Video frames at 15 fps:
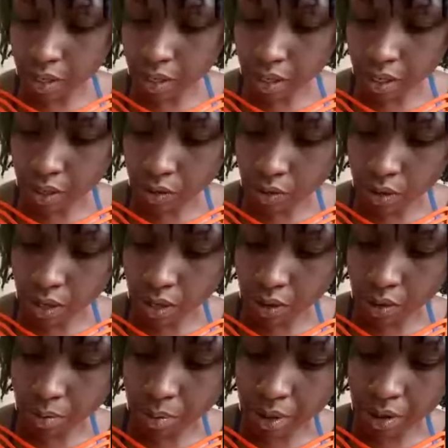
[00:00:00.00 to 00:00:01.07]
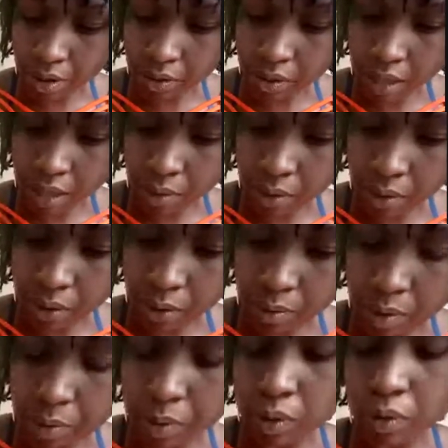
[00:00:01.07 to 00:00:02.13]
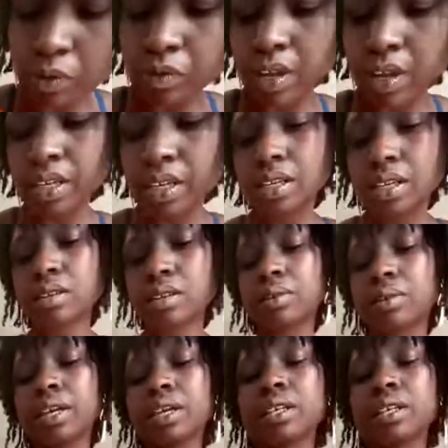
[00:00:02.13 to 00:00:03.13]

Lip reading: And you can go about it that way, or maybe you'll find another way.